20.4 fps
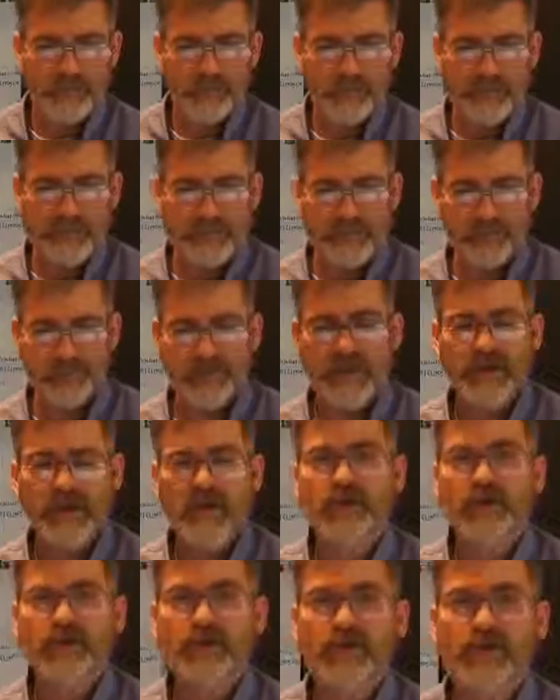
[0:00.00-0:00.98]
this
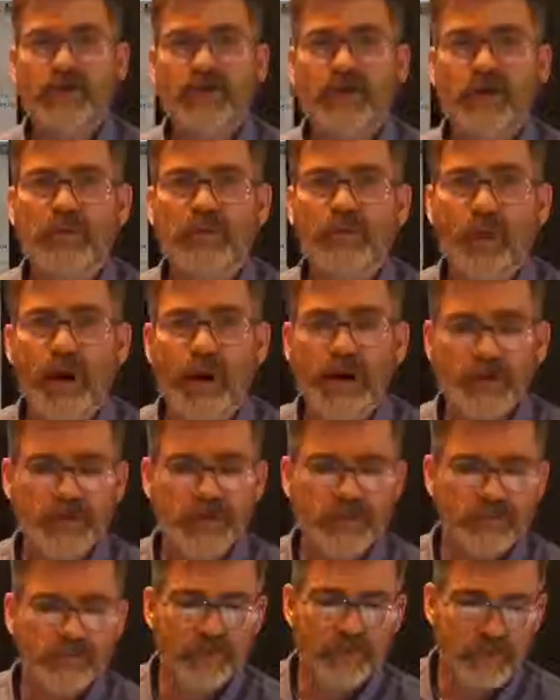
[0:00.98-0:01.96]
video so you can watch
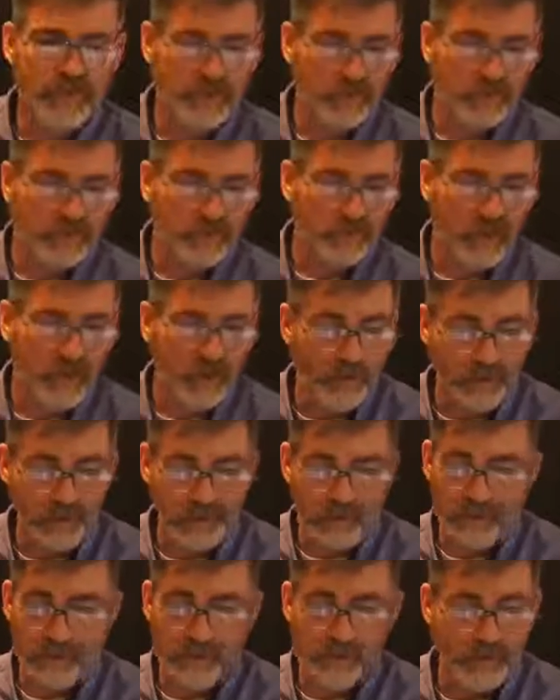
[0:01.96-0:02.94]
it for yourself,
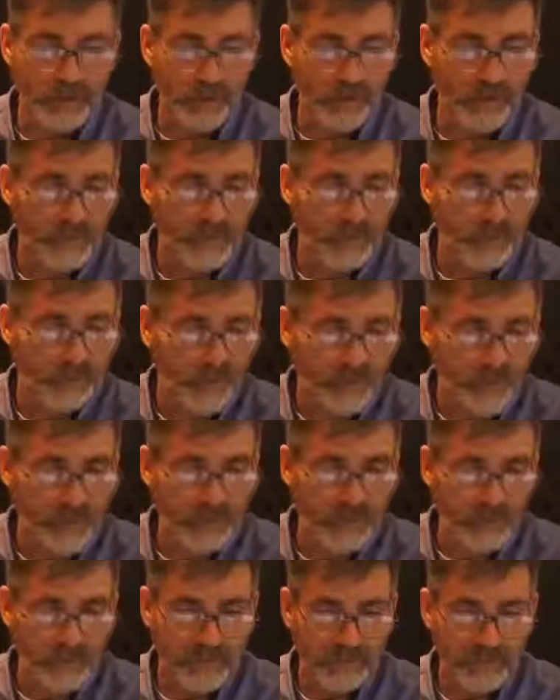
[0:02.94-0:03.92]
or at least I'll give you a right
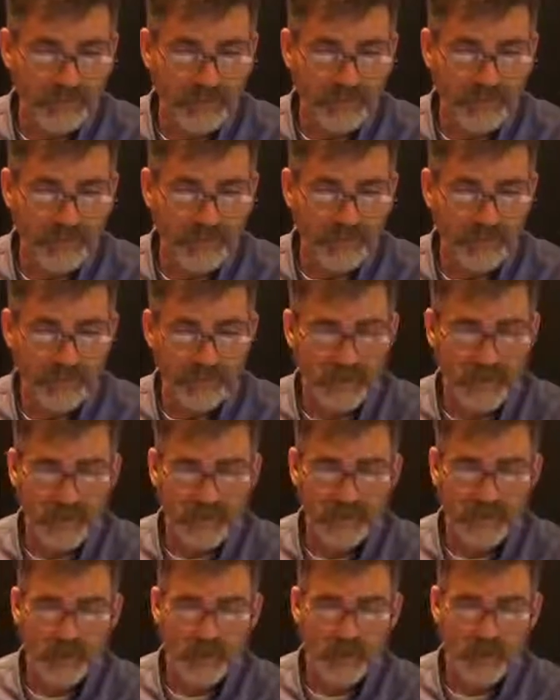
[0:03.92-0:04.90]
to this lady's
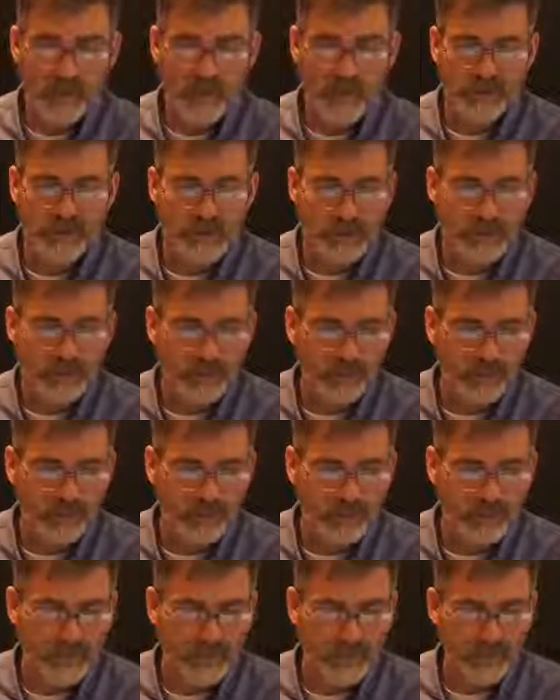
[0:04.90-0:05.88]
Twitter account where
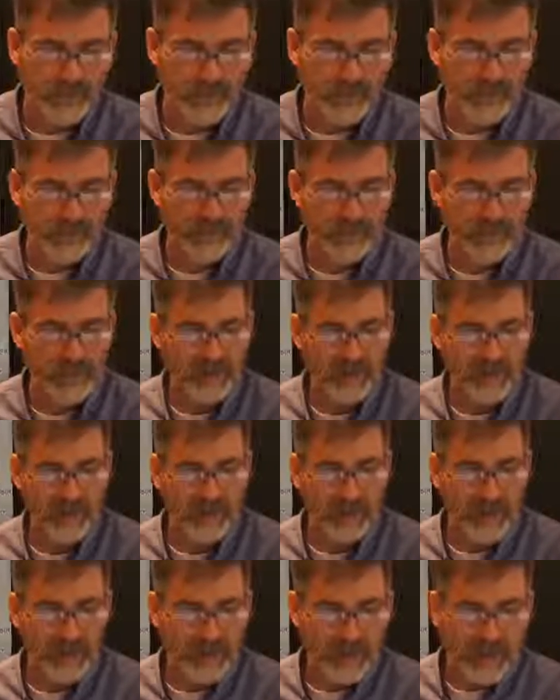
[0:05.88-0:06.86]
you can see the video.
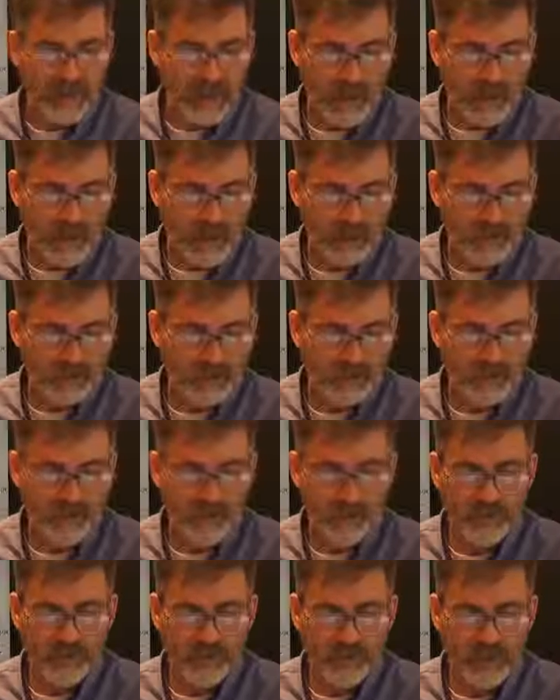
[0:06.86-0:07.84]
It's the
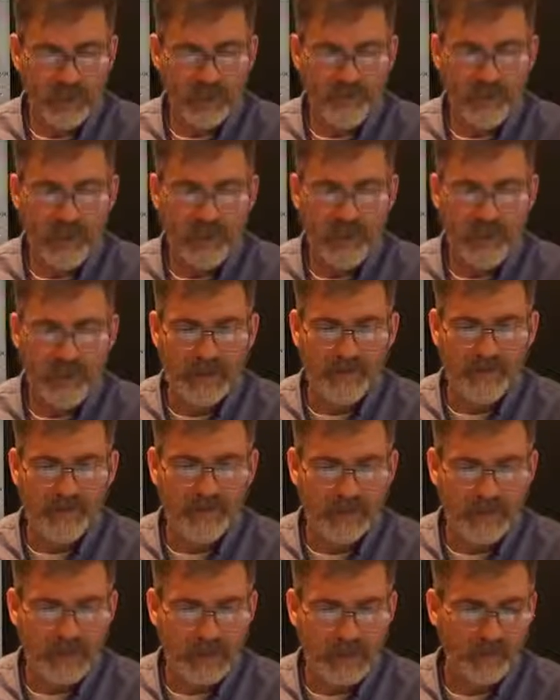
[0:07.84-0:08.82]
truth about Crimea
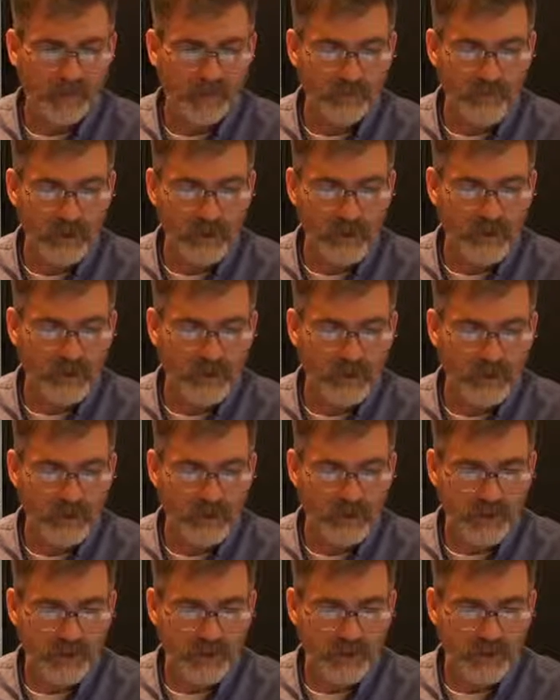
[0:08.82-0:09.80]
returning to Russia.
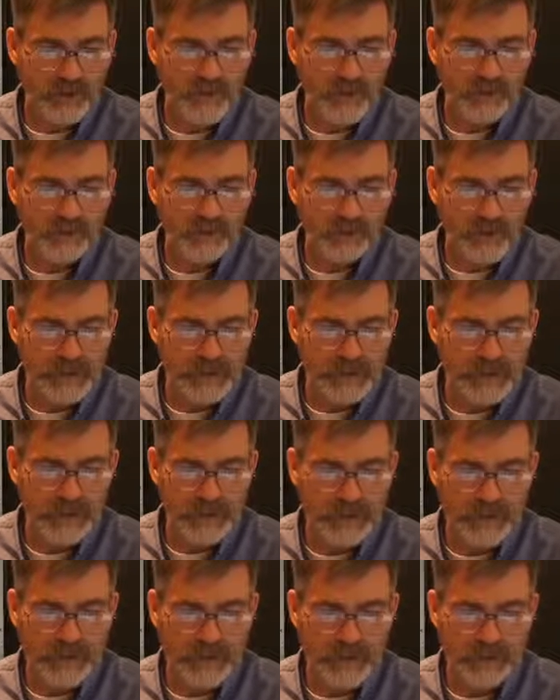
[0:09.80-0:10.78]
Yuri
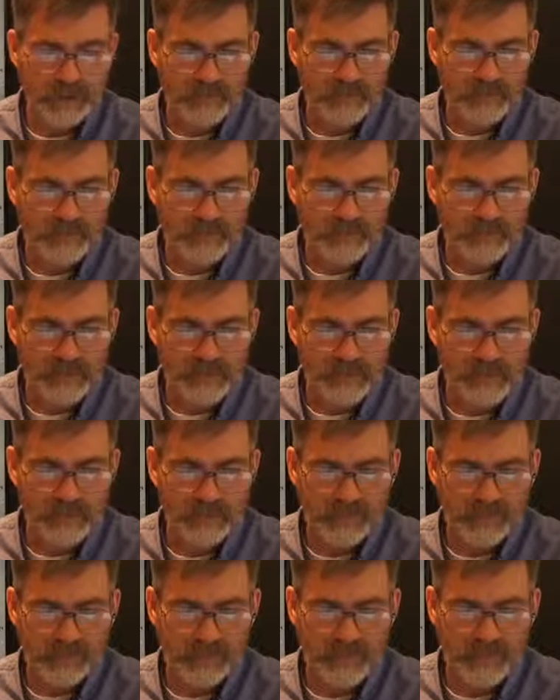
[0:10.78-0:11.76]
Mishin and
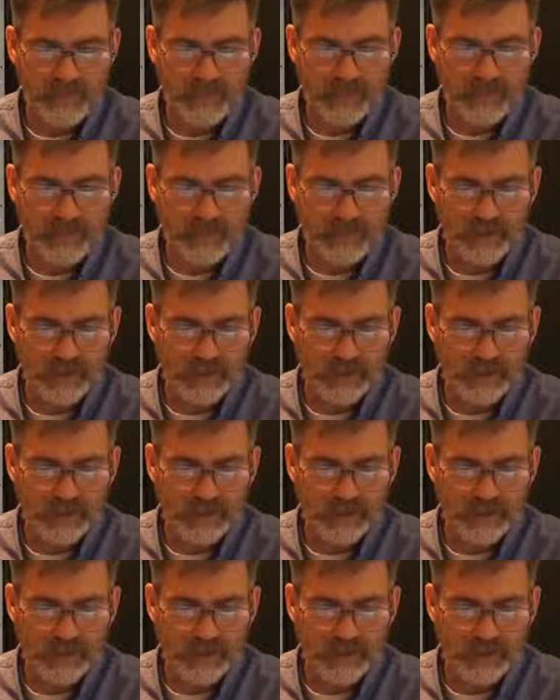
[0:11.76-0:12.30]
Manita Mishina